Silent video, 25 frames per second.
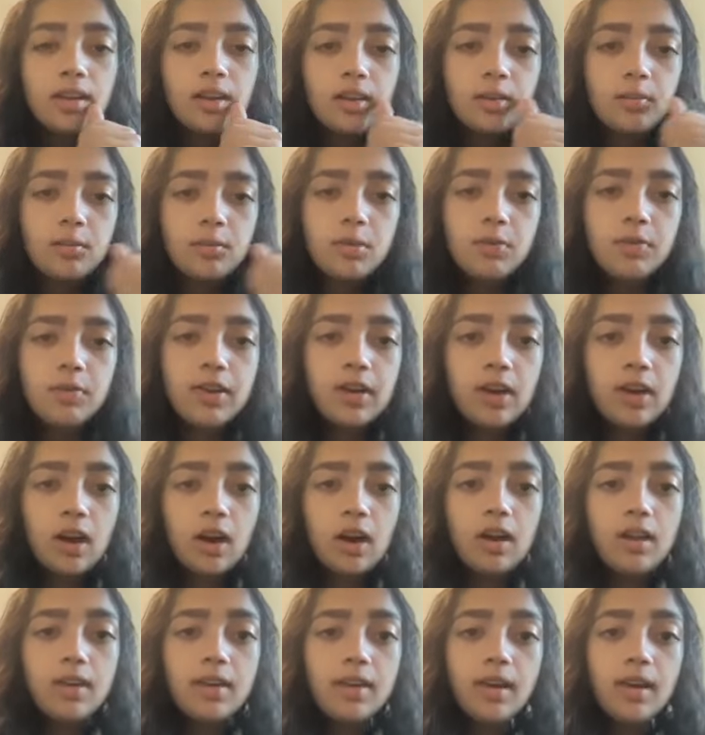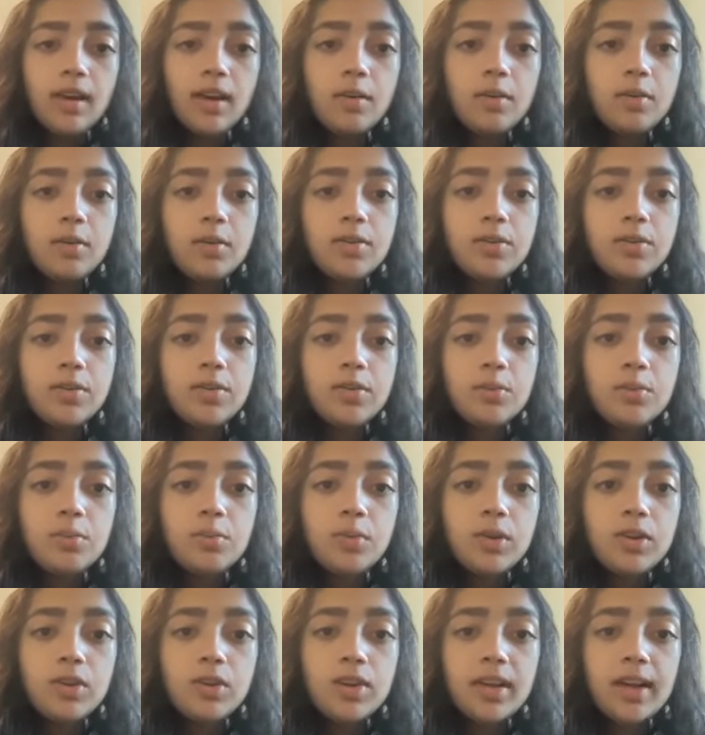Moving on, I was
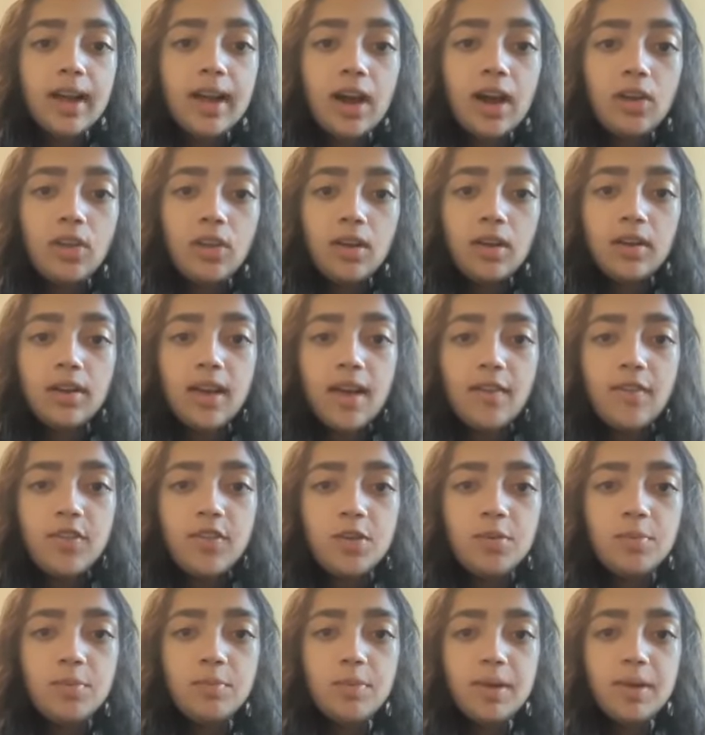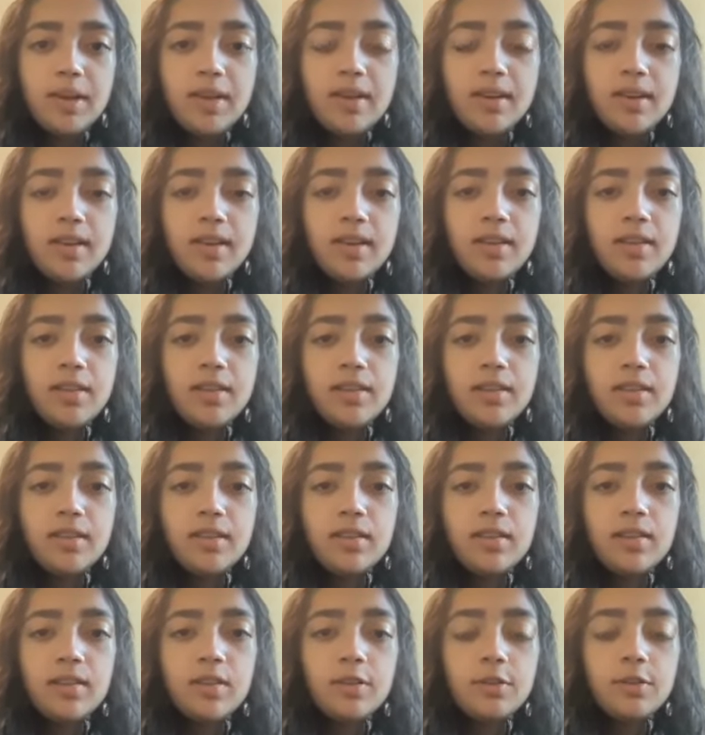wondering, how long have you been in
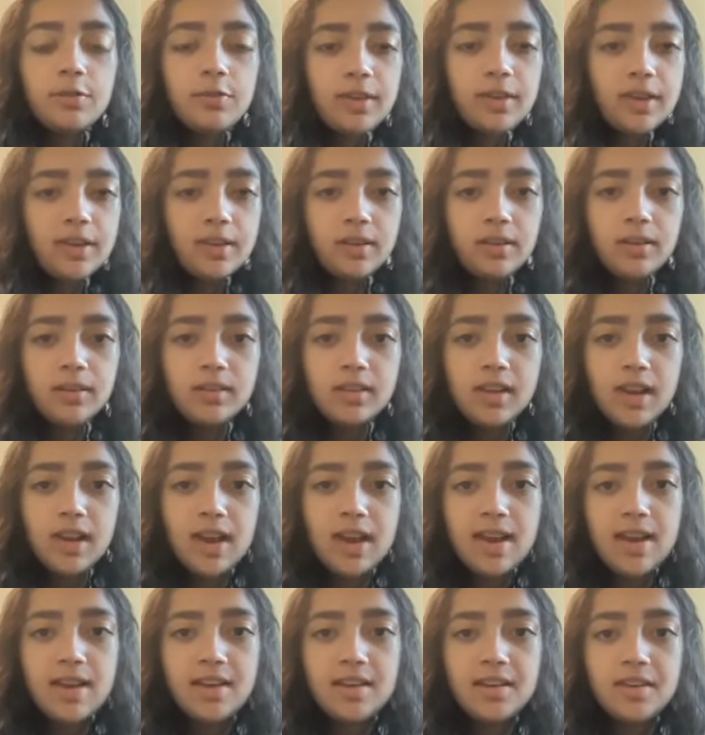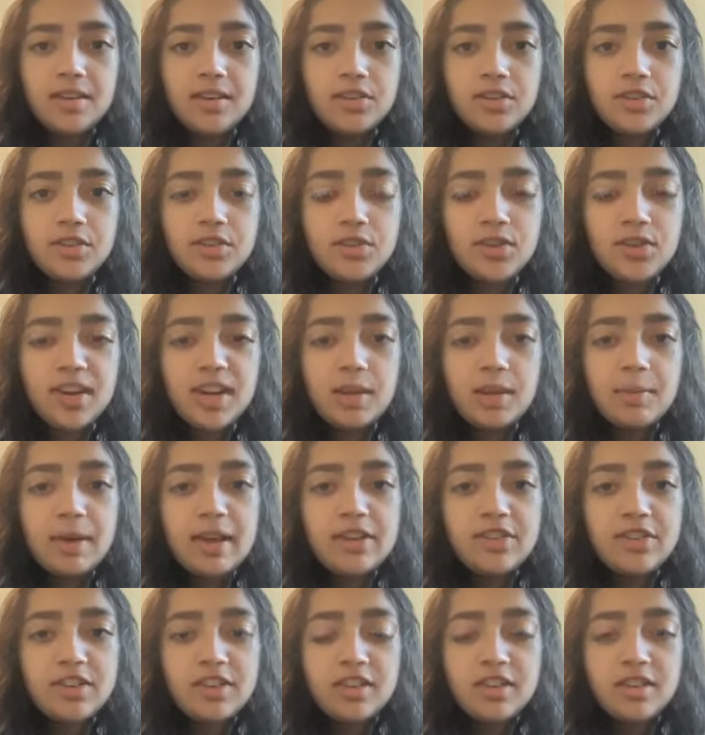the field and treating
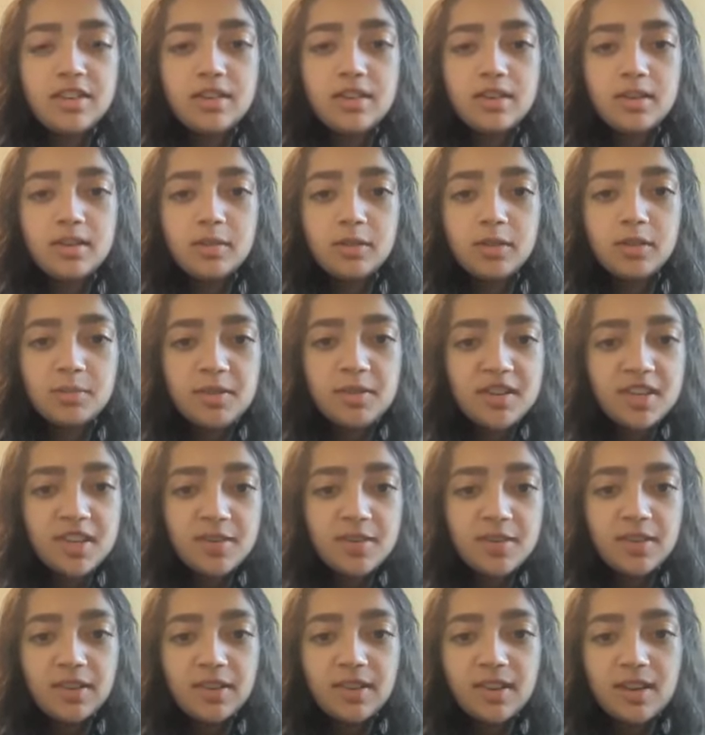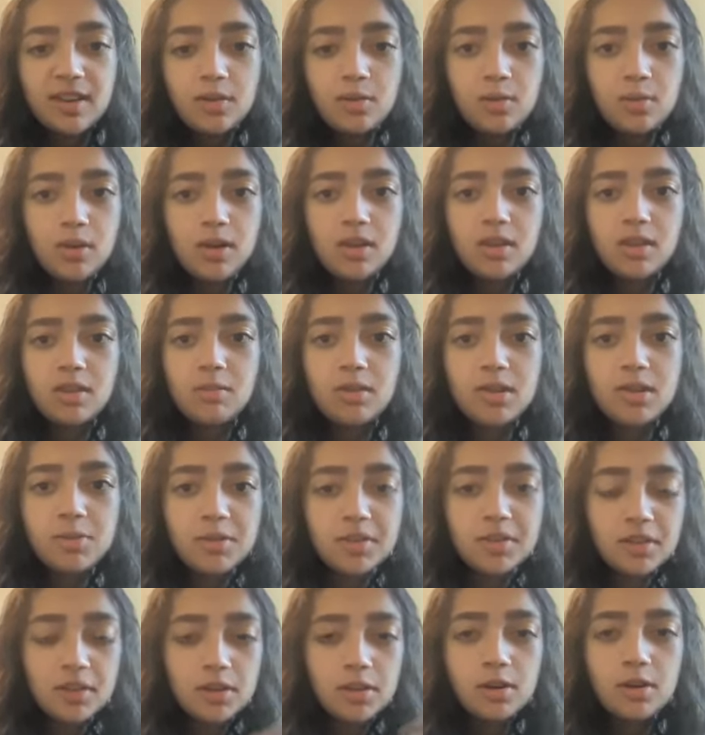patients specifically with multiple
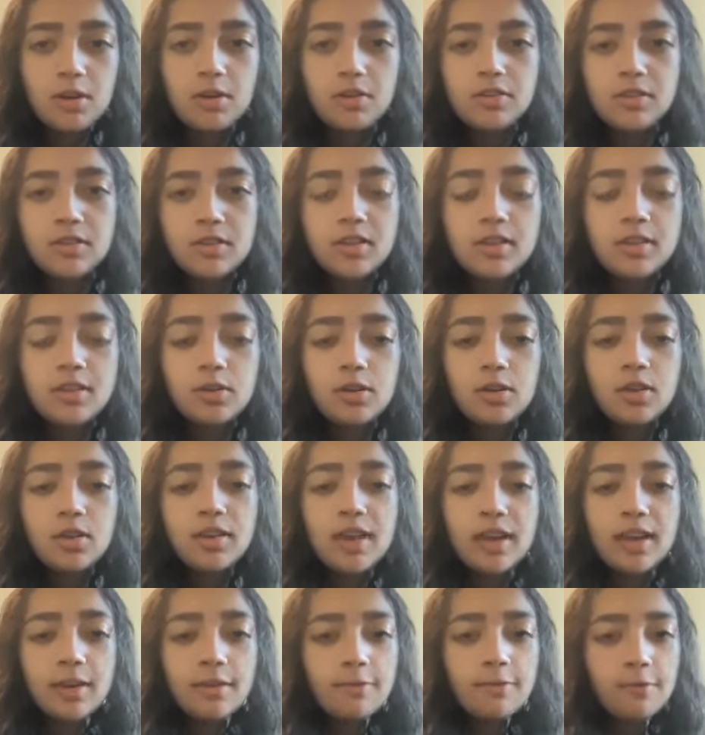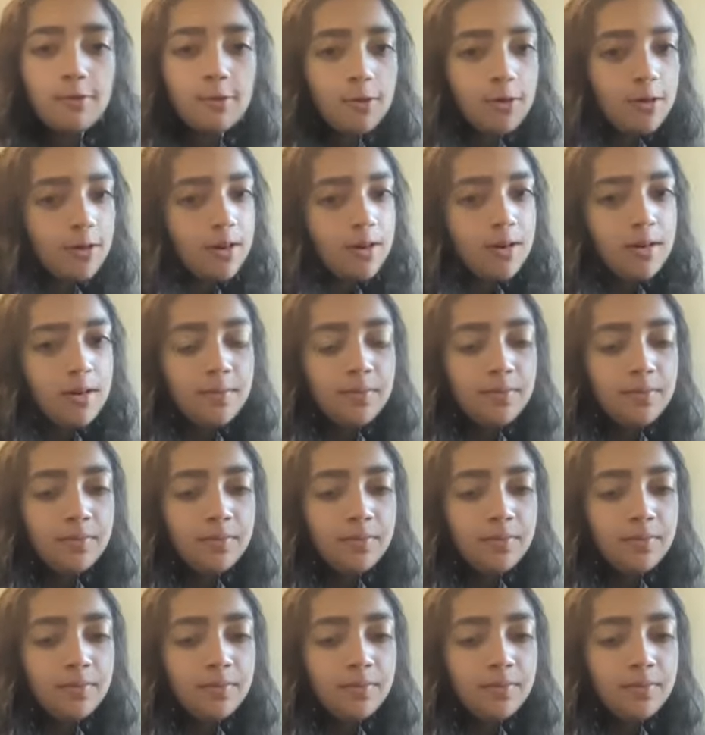sclerosis, or looking for